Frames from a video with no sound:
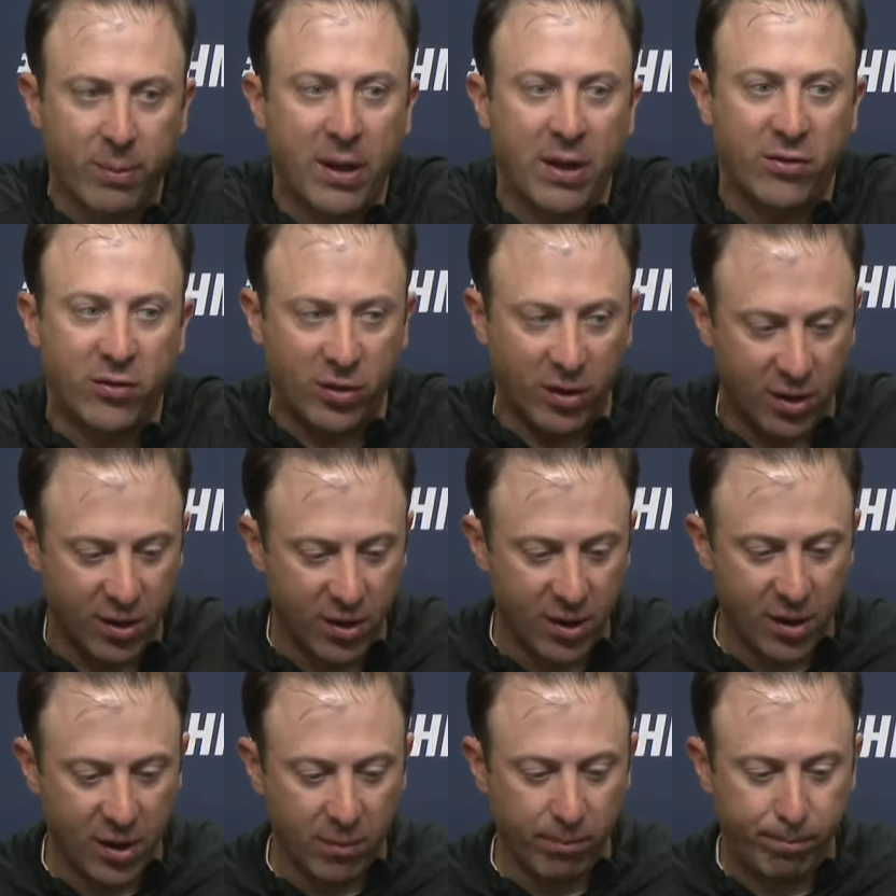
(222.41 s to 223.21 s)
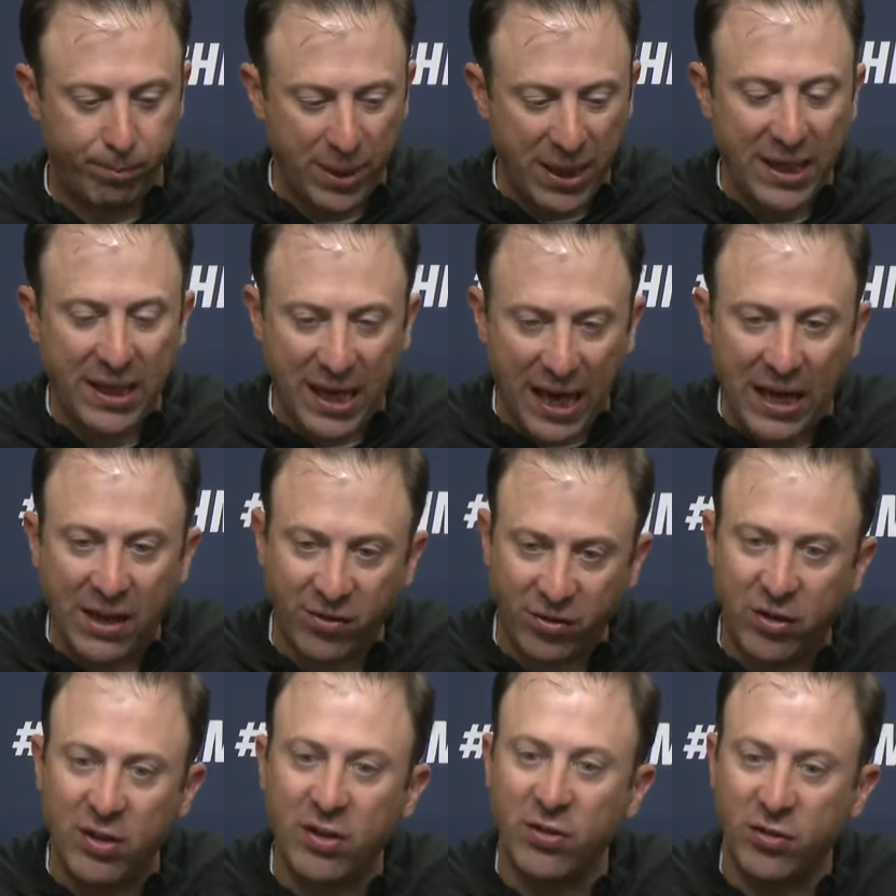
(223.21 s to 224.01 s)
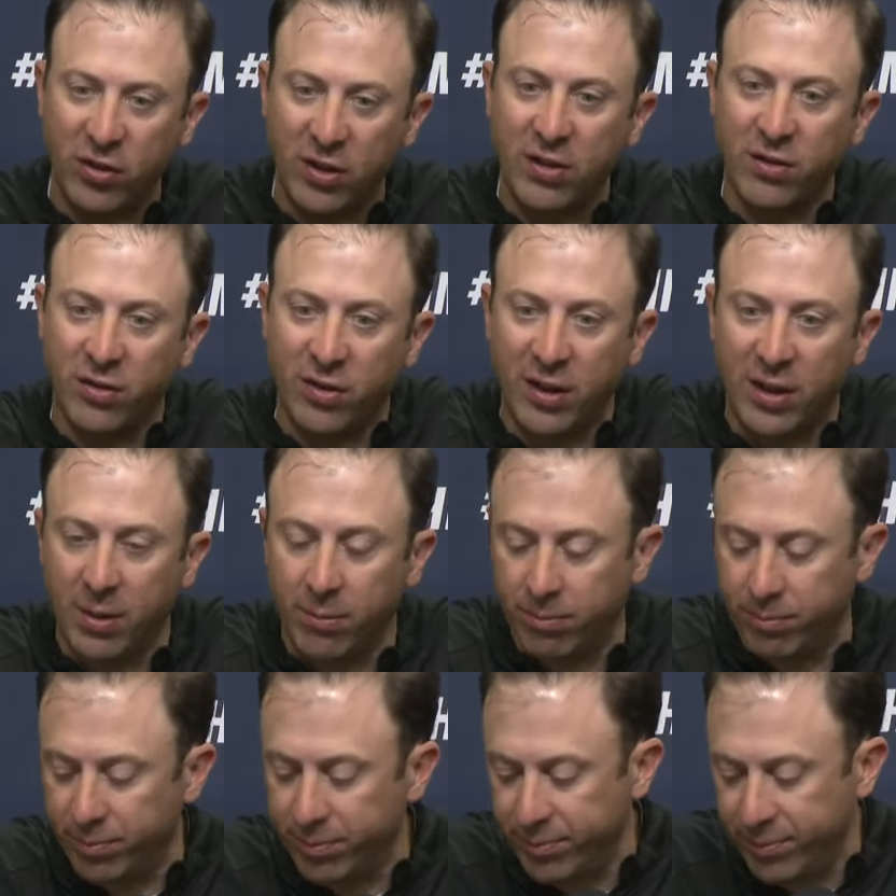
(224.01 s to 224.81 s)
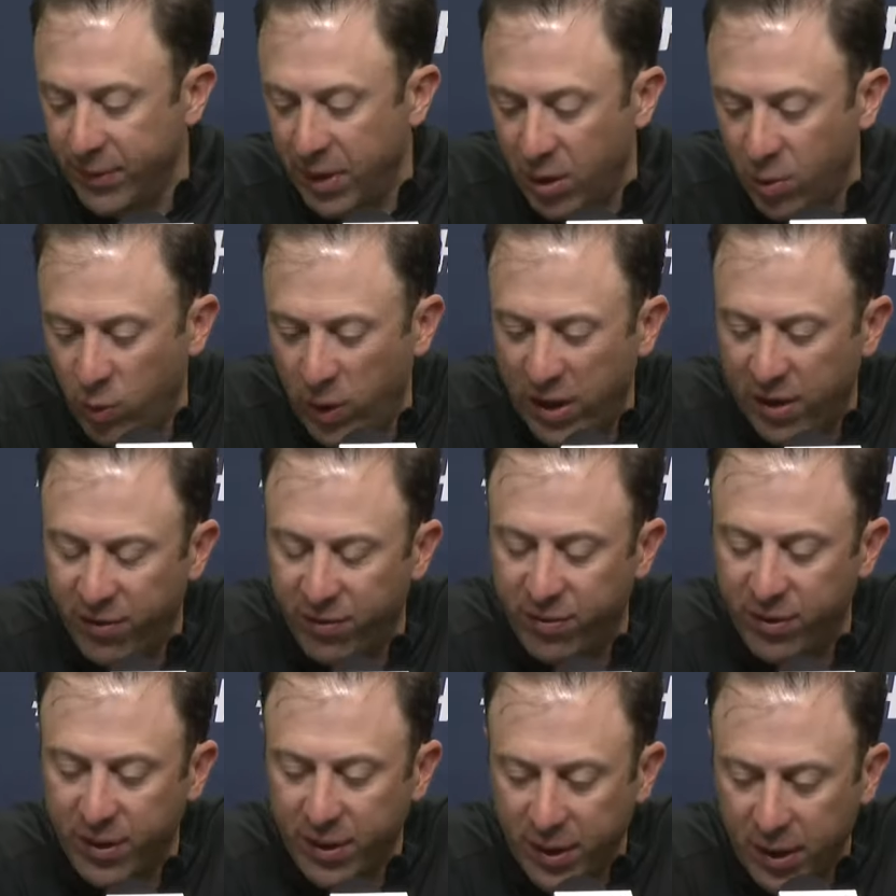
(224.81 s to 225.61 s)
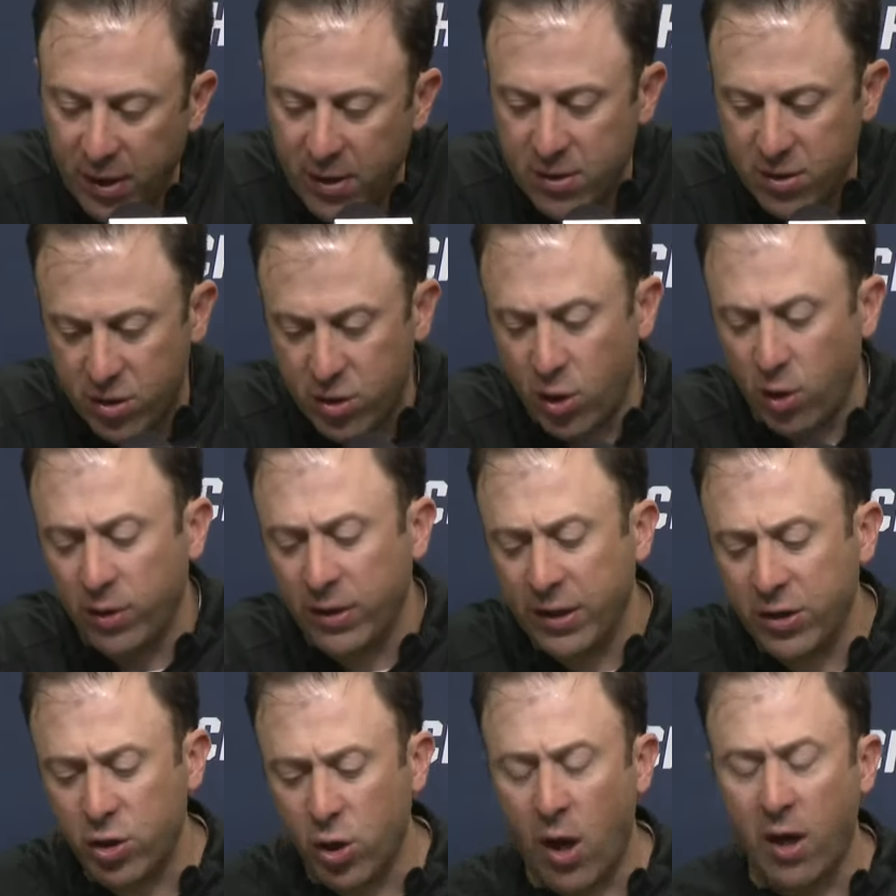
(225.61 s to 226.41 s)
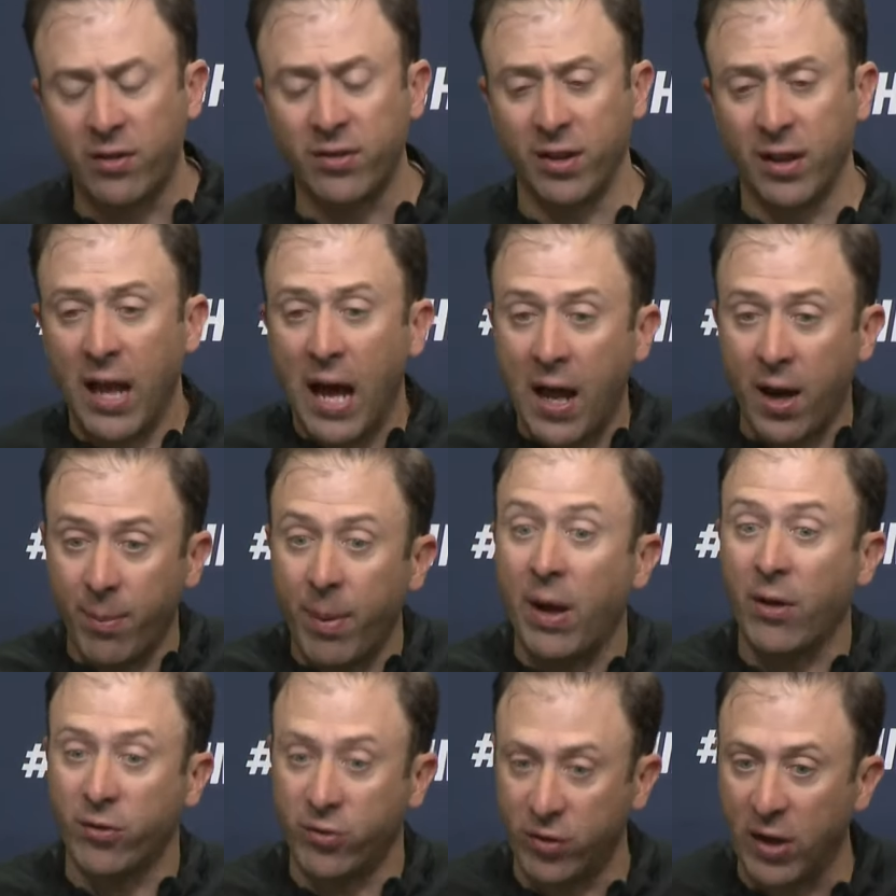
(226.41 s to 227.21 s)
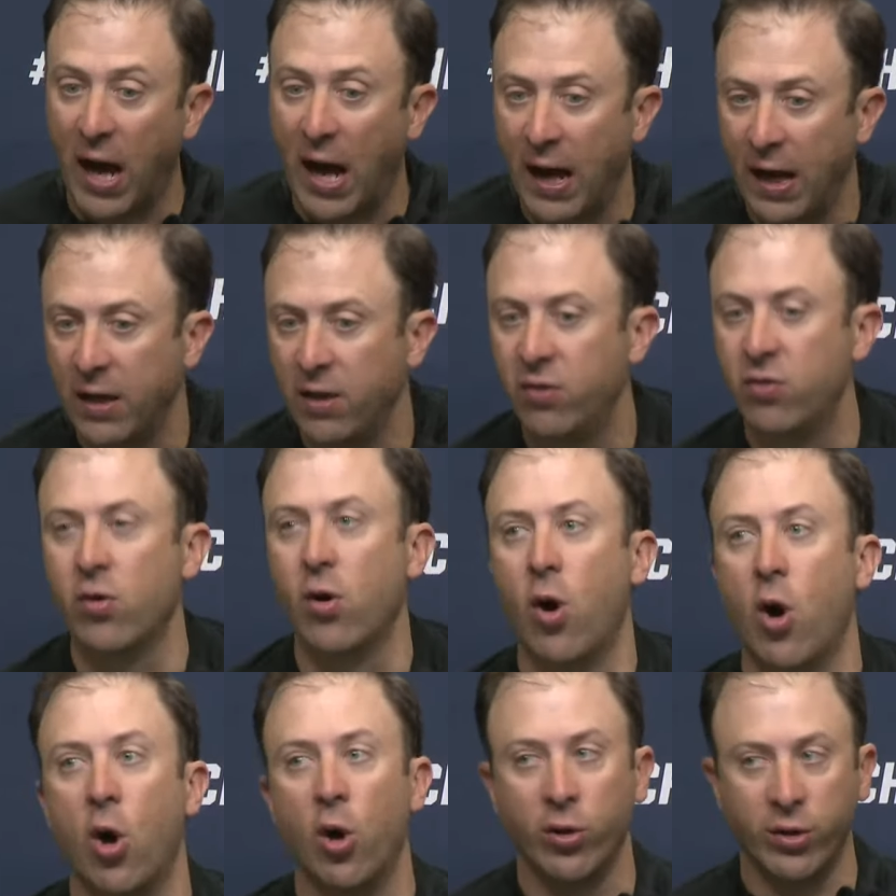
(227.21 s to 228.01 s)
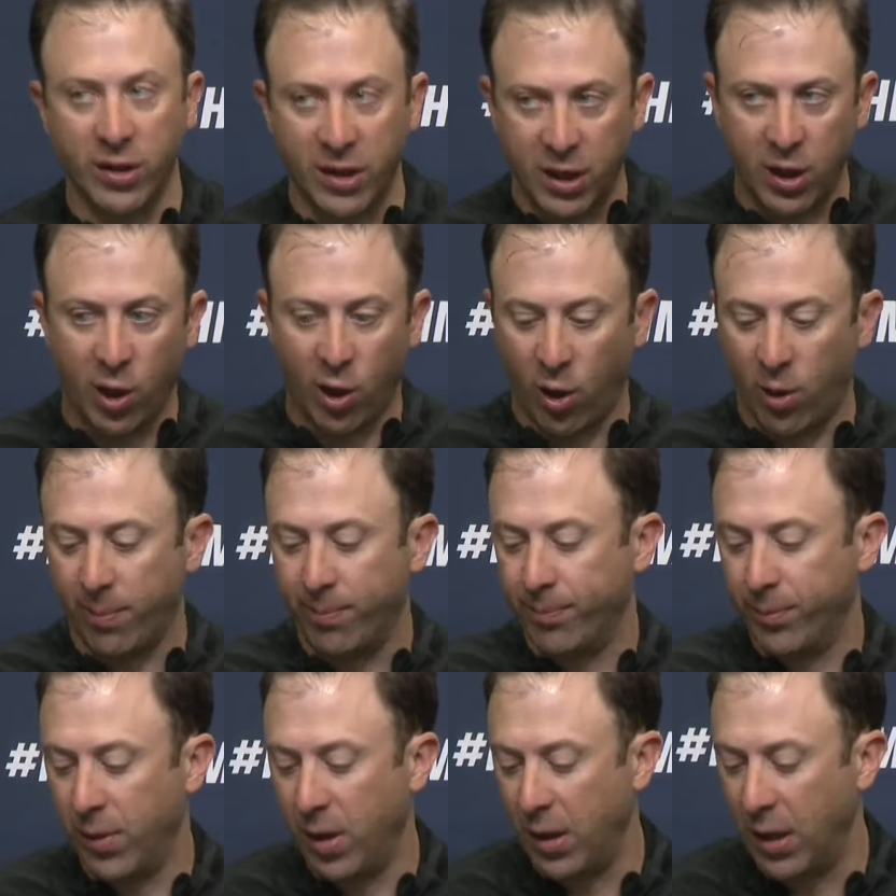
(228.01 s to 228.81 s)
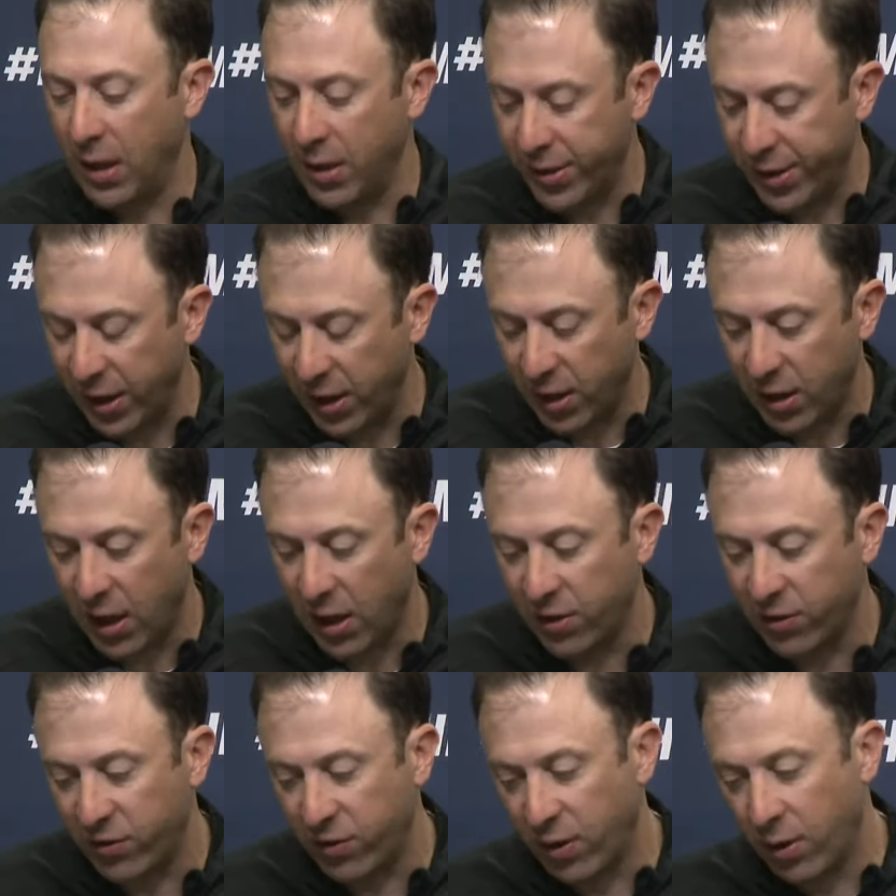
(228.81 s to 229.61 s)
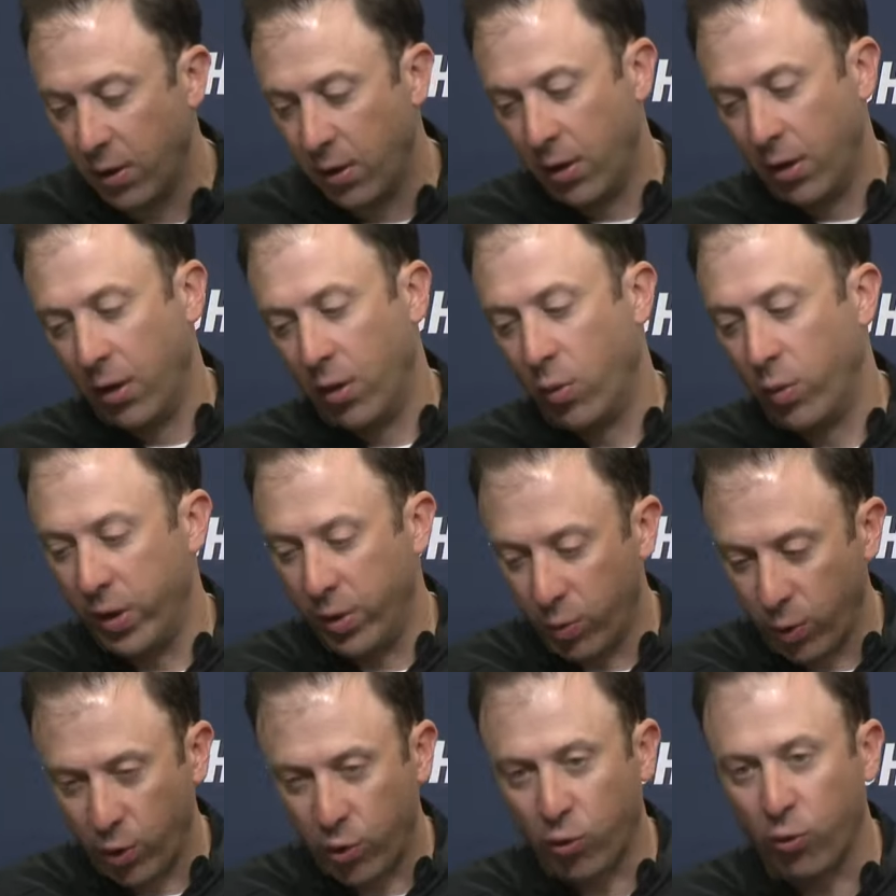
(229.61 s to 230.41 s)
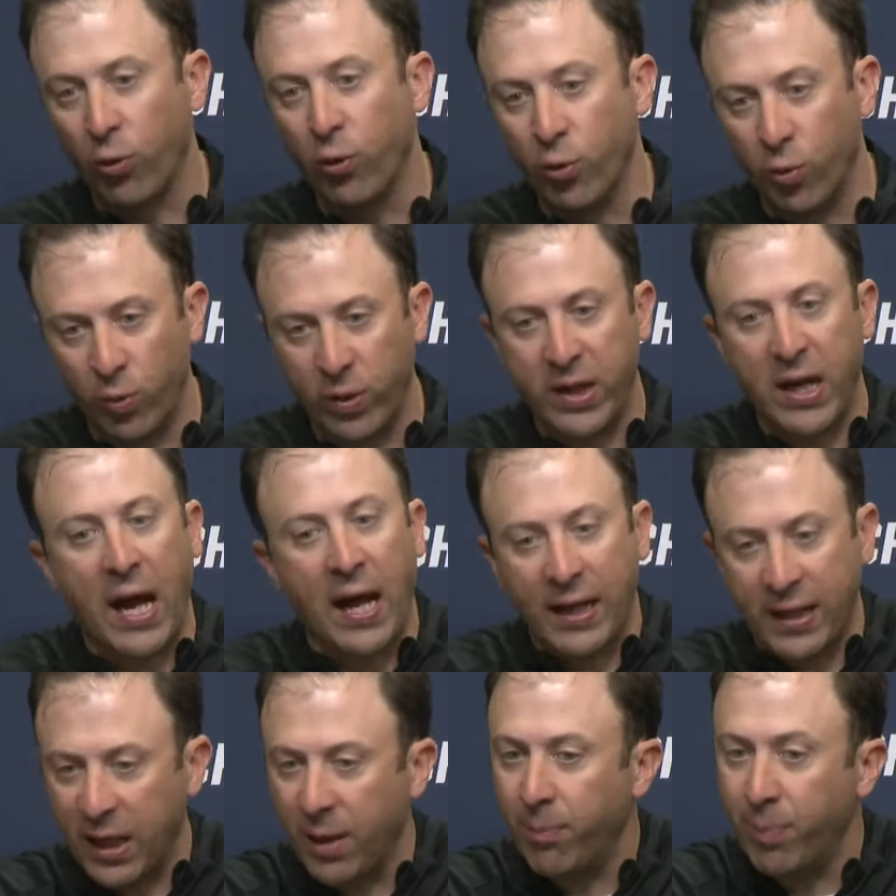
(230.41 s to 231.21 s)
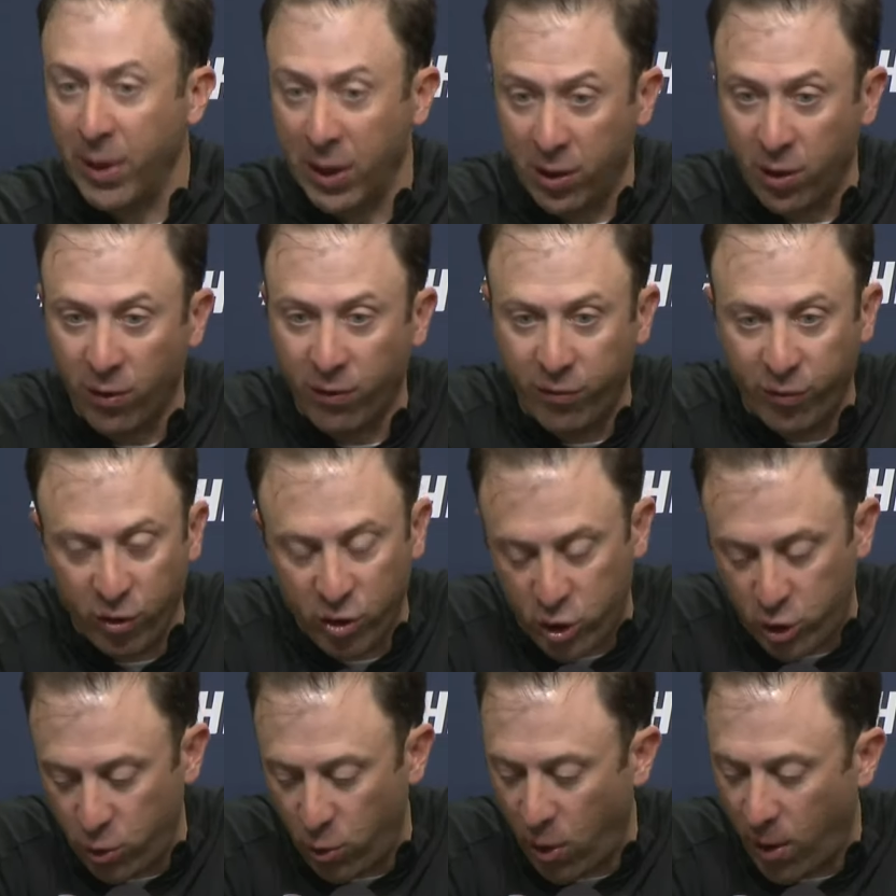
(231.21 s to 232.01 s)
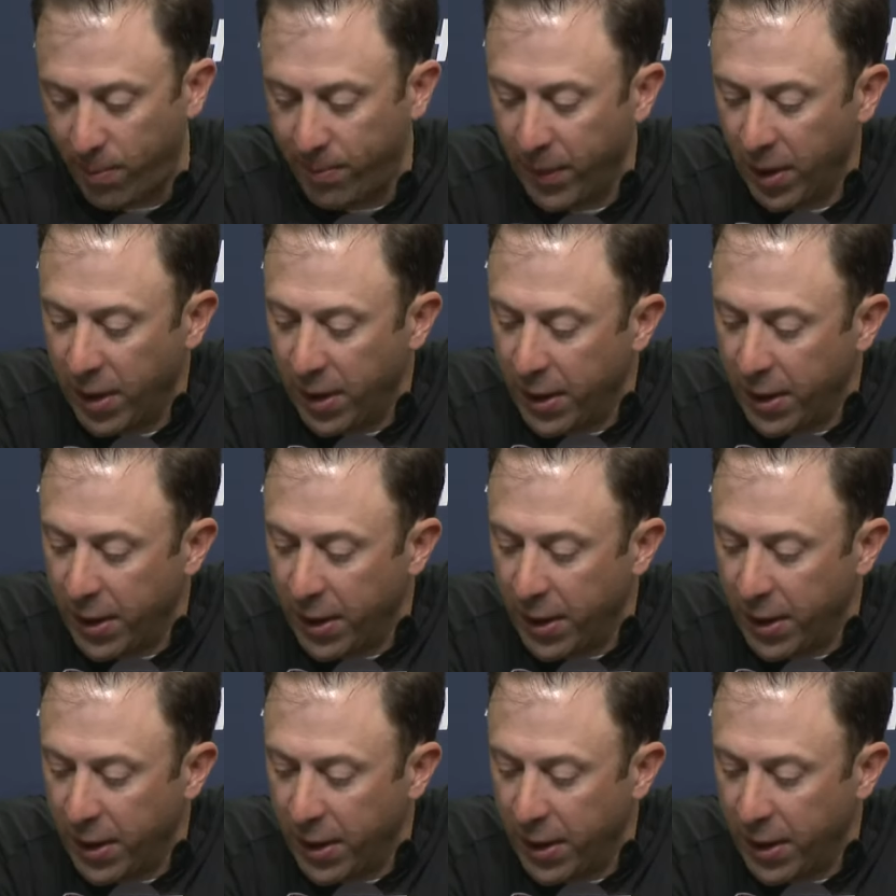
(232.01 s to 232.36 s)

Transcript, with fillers: I mean, it's a big ACC team, and we've certainly talked a lot about size all year, and I think as we recruit, we got to get bigger for sure.